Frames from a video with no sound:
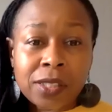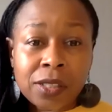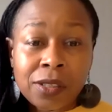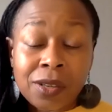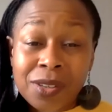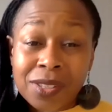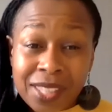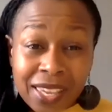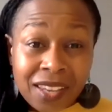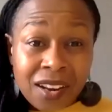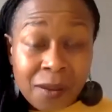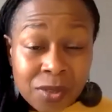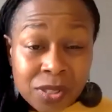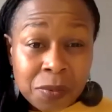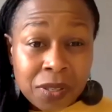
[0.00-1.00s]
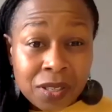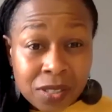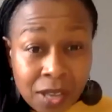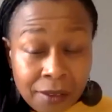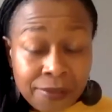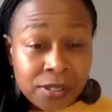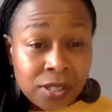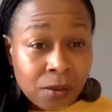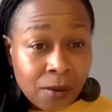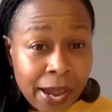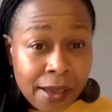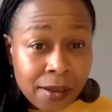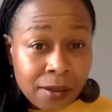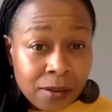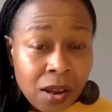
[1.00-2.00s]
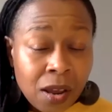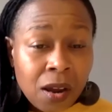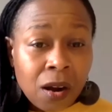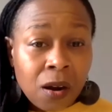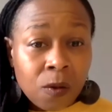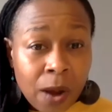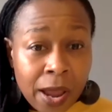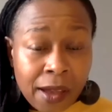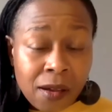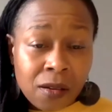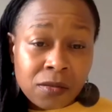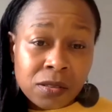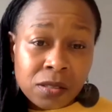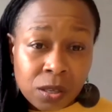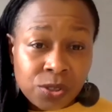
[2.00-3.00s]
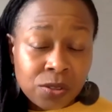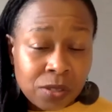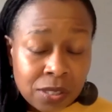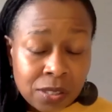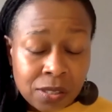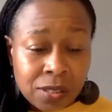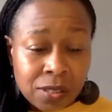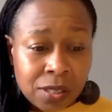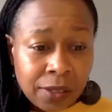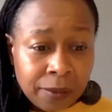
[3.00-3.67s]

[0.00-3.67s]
because they can almost be the toughest crowd around social distancing.